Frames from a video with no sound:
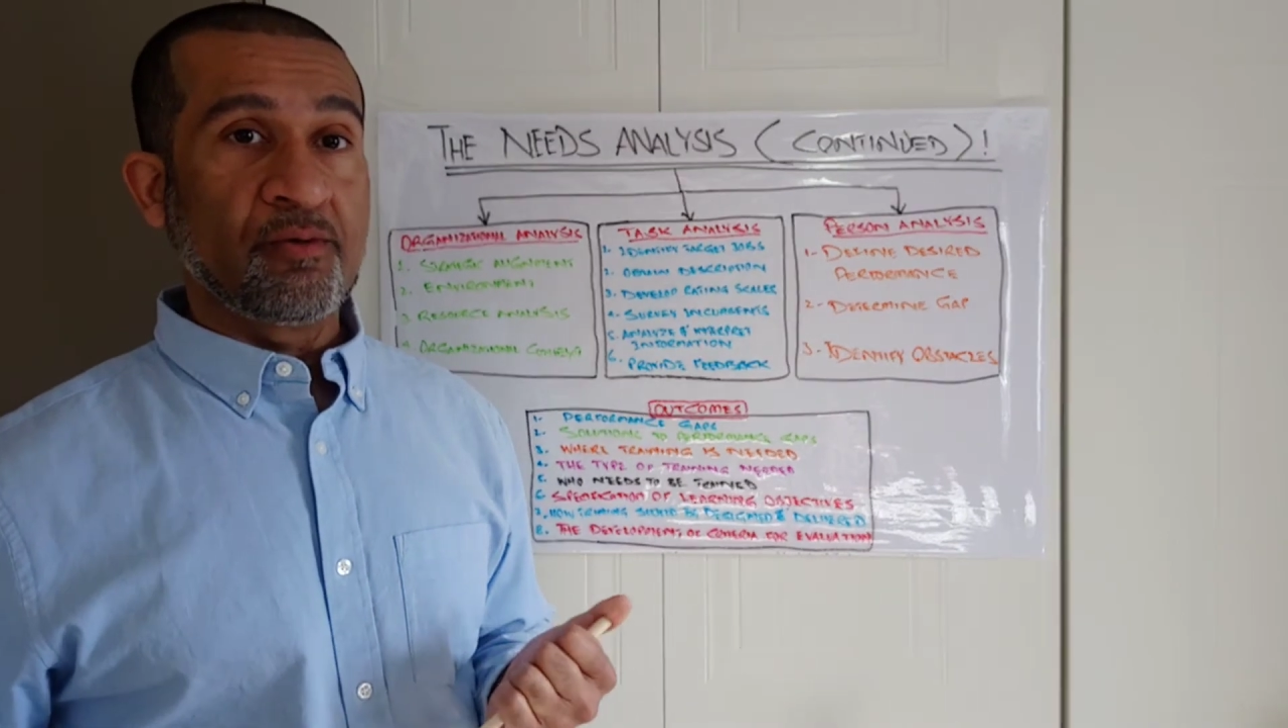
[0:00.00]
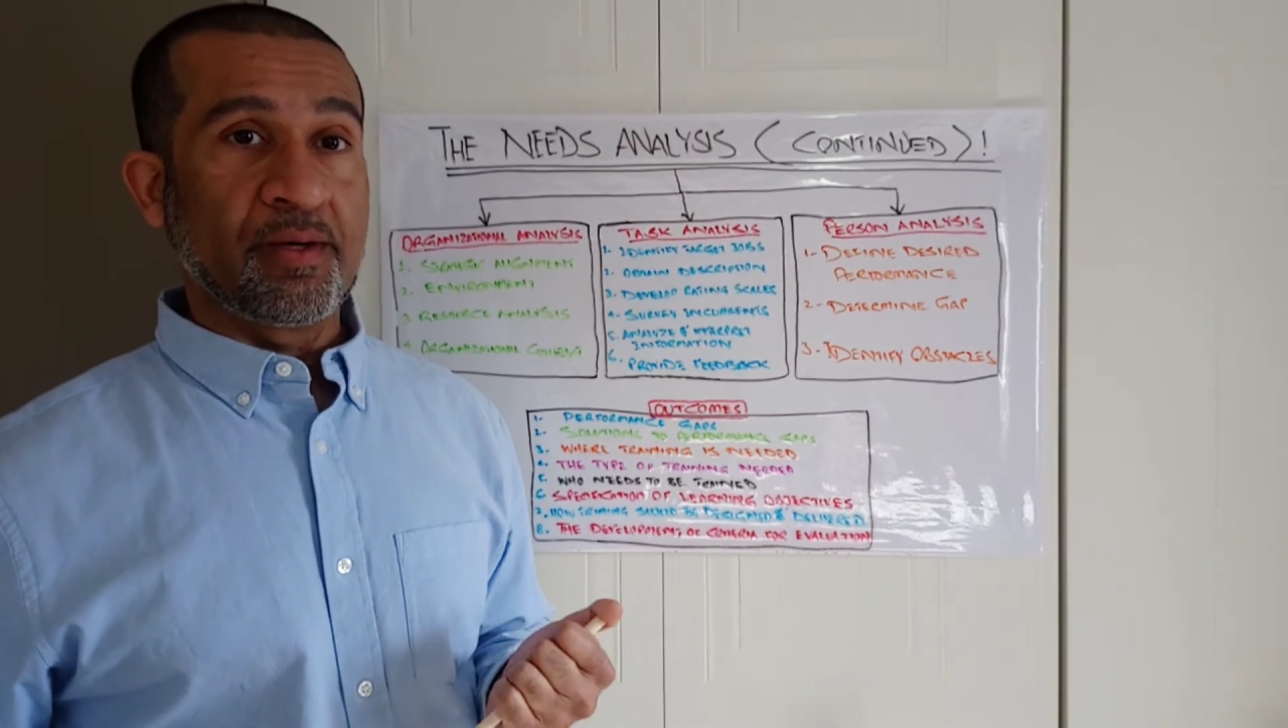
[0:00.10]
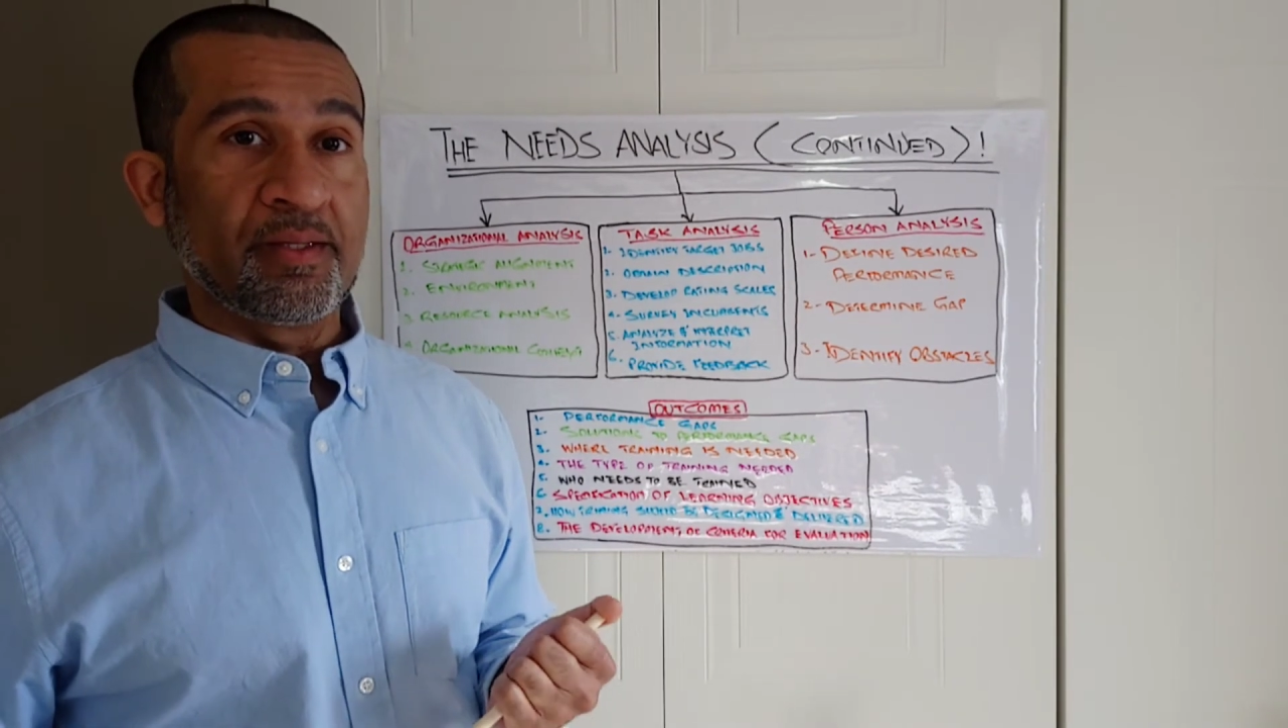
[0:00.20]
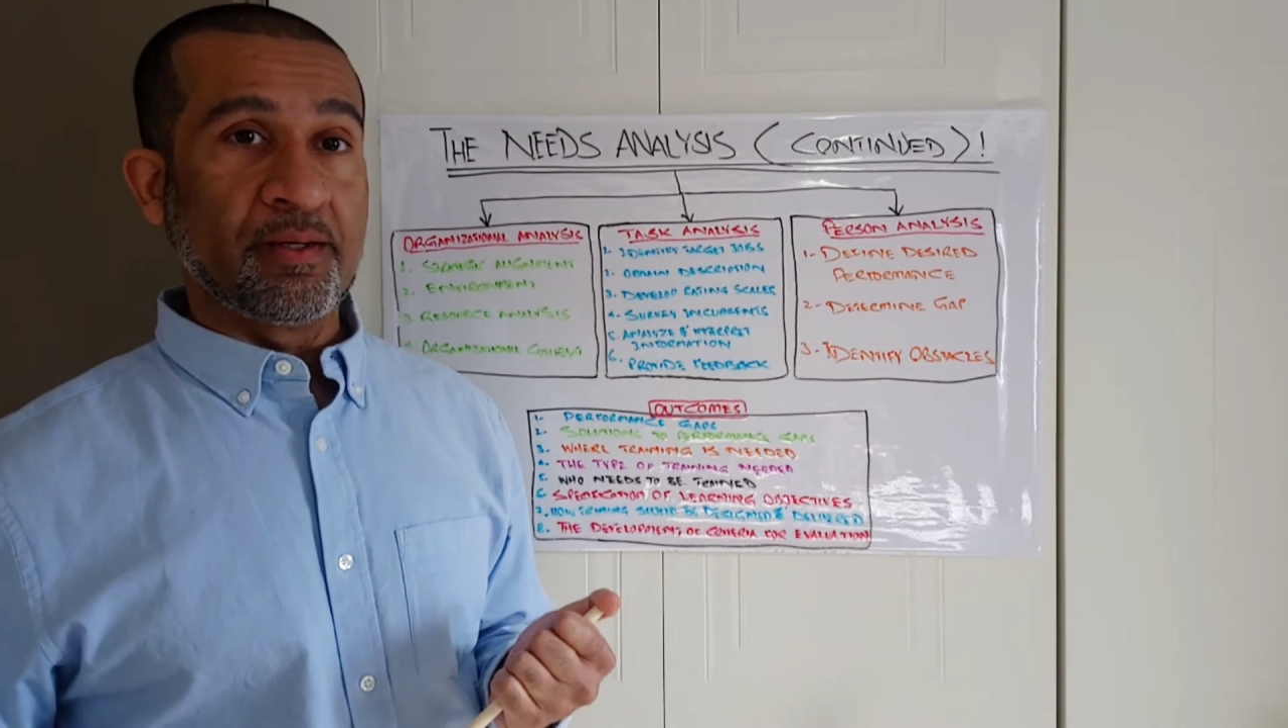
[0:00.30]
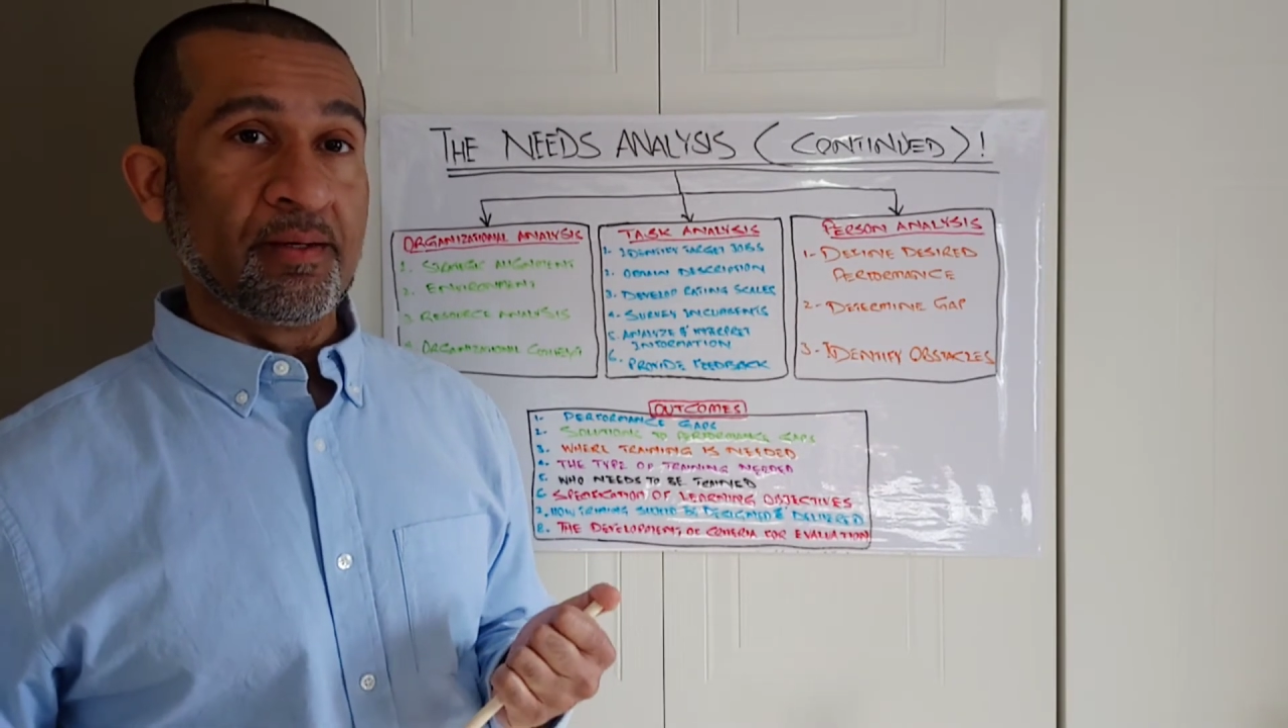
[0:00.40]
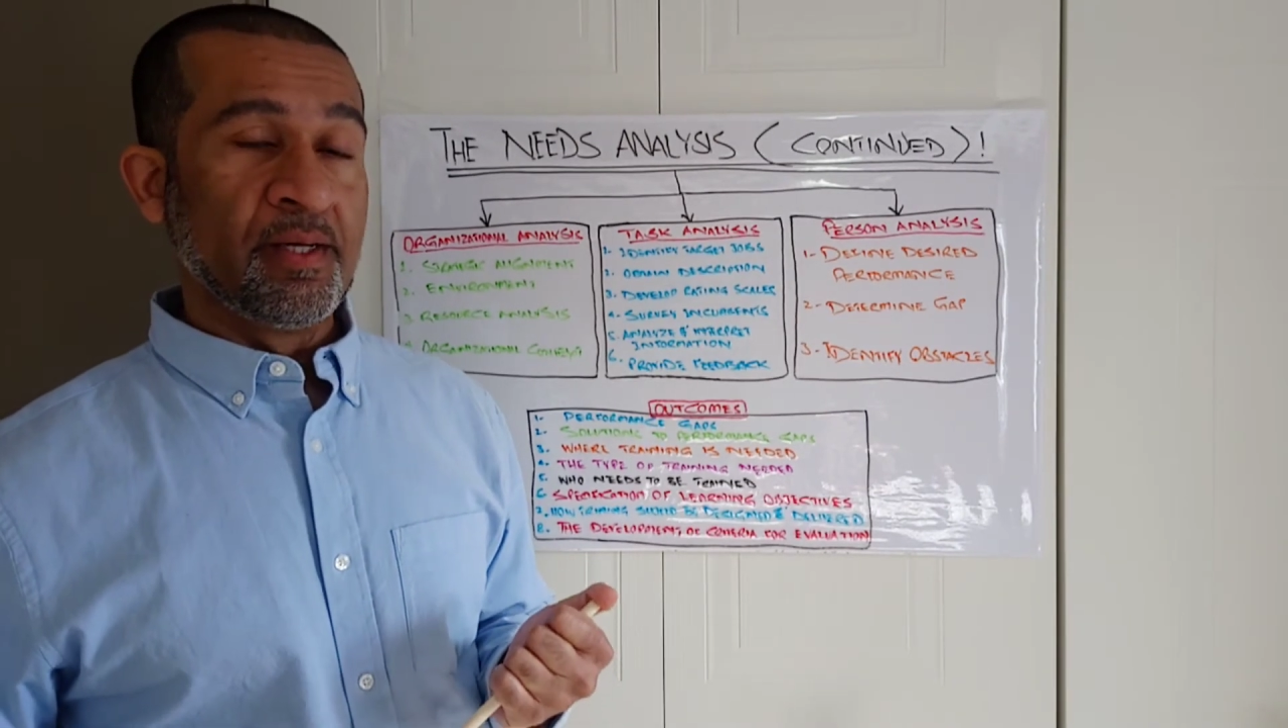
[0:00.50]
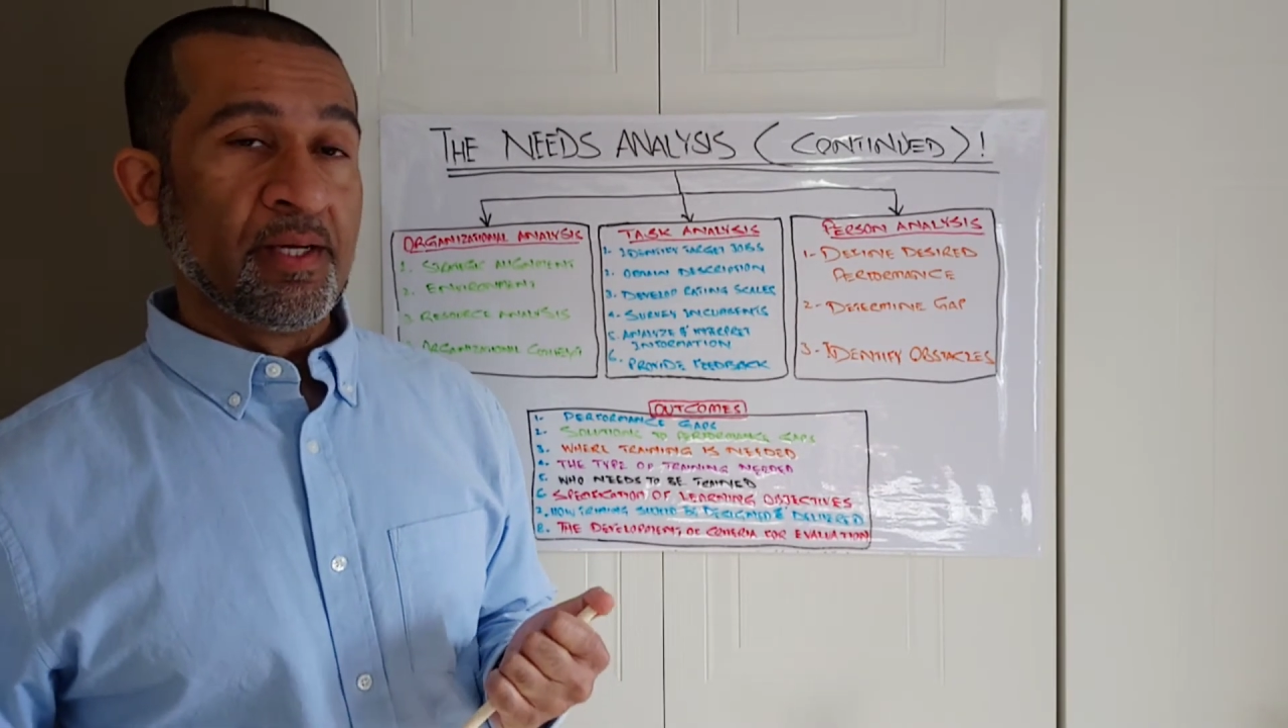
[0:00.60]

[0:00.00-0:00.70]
whether